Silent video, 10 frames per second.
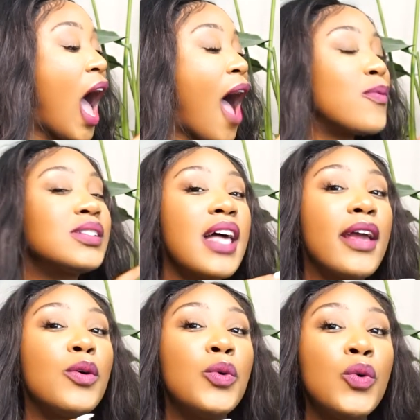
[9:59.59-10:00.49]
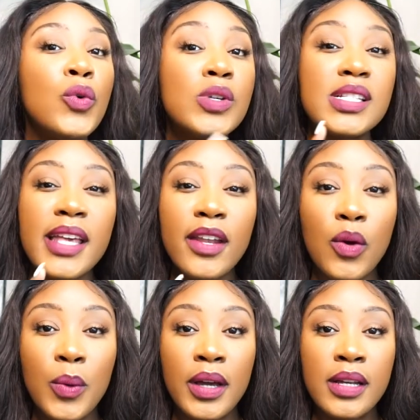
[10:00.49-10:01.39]
i was like ooh
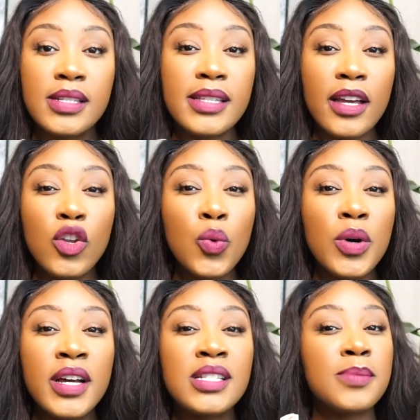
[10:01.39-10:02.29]
sandalwood sandalwood